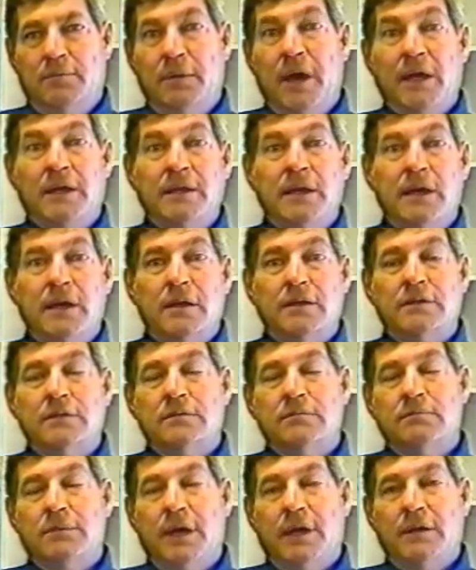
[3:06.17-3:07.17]

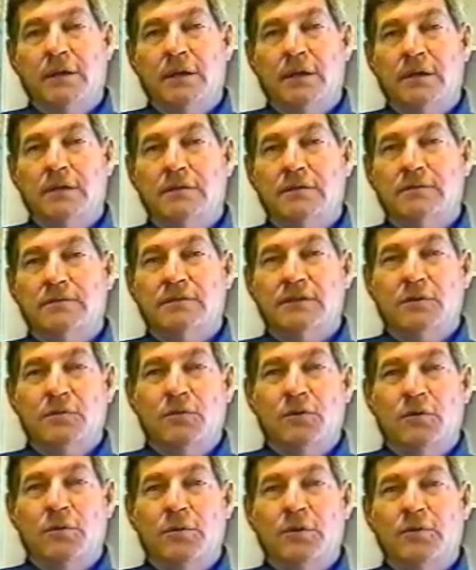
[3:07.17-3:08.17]
Magnetics
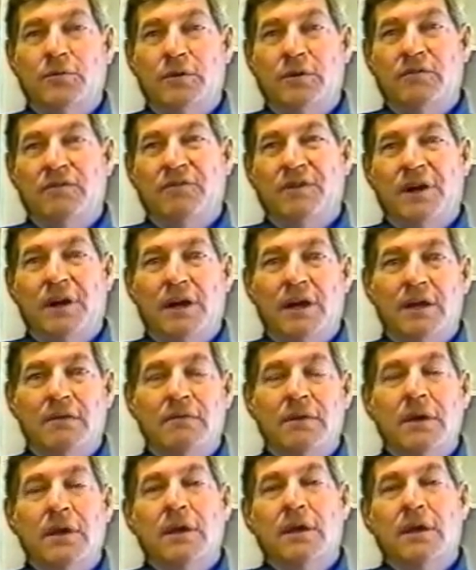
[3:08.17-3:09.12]
somewhere between 5